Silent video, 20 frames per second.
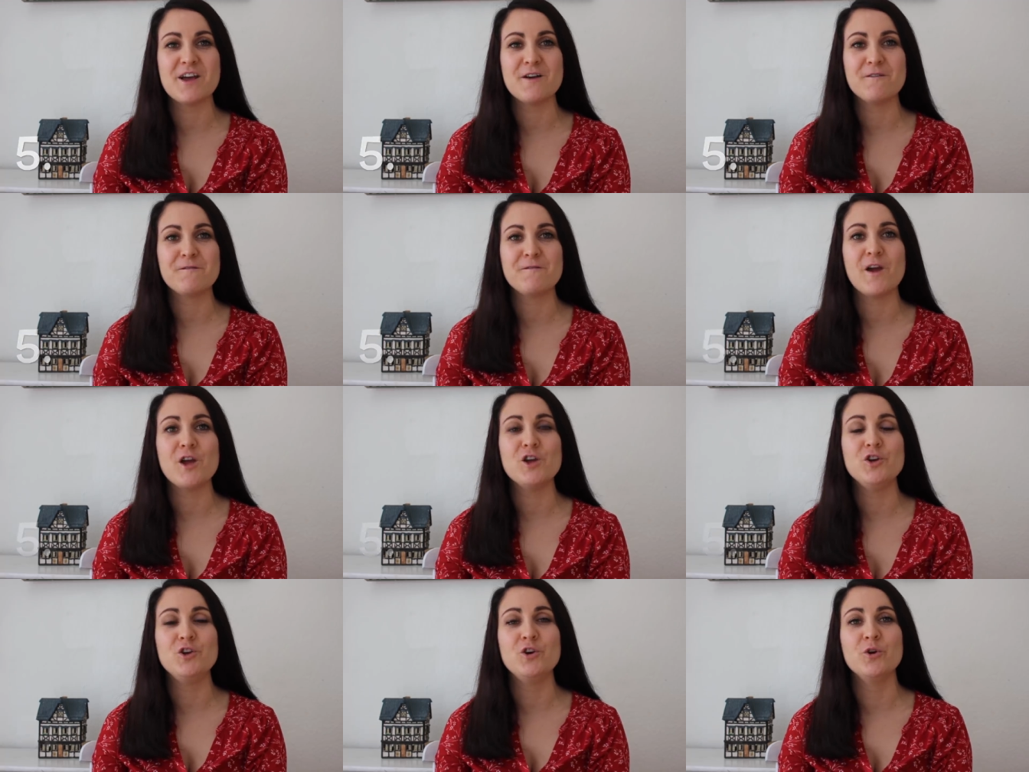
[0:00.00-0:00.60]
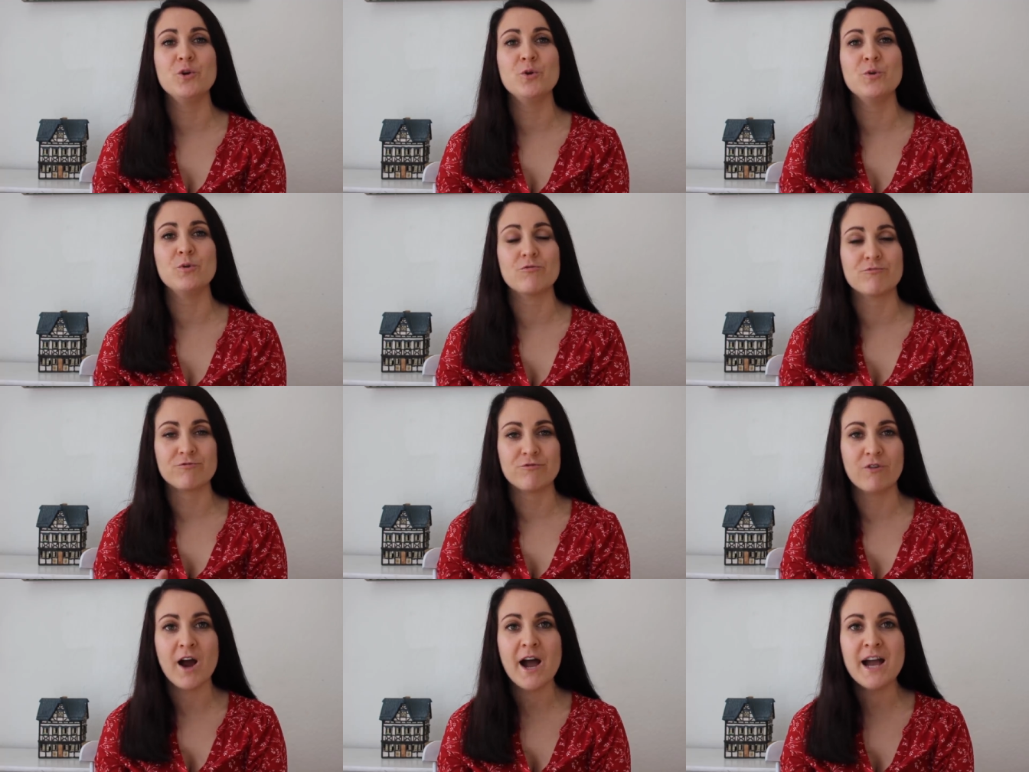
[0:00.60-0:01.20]
if you
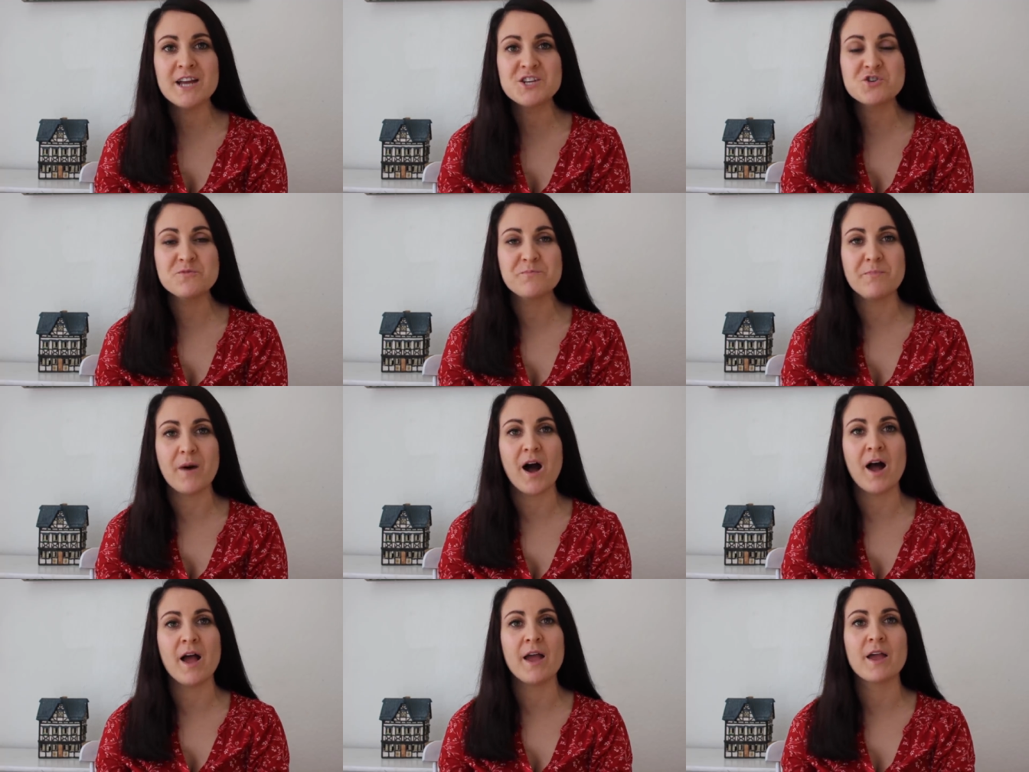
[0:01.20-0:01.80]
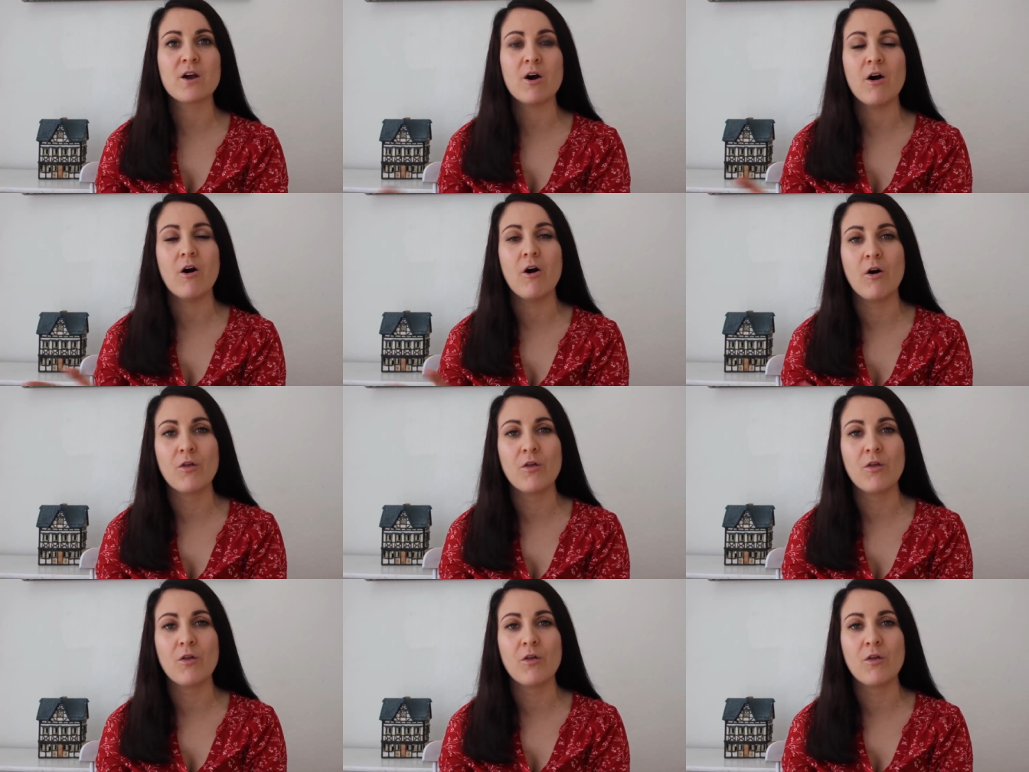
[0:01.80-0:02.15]
ride your bike